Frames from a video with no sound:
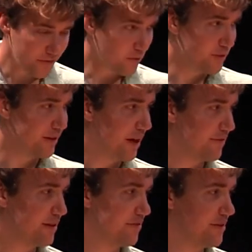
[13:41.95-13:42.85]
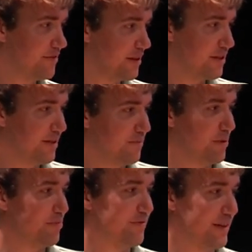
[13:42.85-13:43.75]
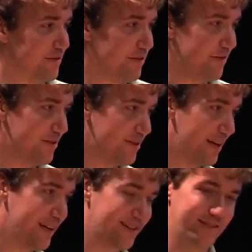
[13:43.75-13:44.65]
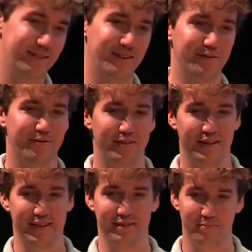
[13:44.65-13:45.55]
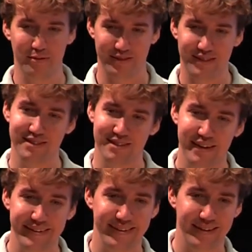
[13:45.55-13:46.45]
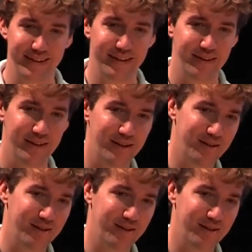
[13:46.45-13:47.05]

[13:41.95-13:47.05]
with the obvious restriction that we prevent trivial attacks of exposing a signing key,